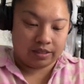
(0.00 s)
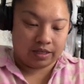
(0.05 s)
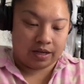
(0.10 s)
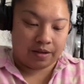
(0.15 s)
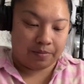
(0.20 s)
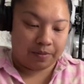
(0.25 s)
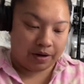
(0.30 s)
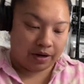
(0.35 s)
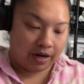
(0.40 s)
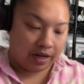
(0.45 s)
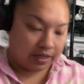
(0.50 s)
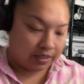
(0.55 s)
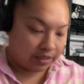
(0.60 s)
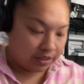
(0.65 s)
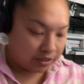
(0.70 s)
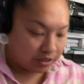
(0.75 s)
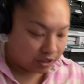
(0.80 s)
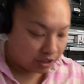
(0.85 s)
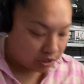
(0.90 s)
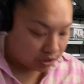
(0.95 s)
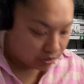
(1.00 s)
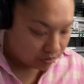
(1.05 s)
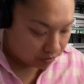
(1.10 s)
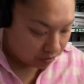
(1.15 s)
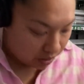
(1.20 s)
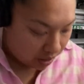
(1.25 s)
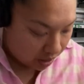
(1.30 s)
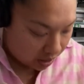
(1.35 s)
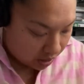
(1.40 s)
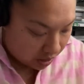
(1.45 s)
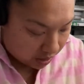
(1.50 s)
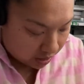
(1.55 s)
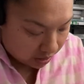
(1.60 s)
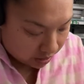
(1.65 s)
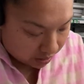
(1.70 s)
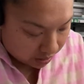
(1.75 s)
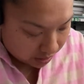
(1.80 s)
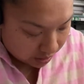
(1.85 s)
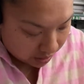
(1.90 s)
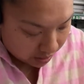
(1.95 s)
Keep it nice and strong.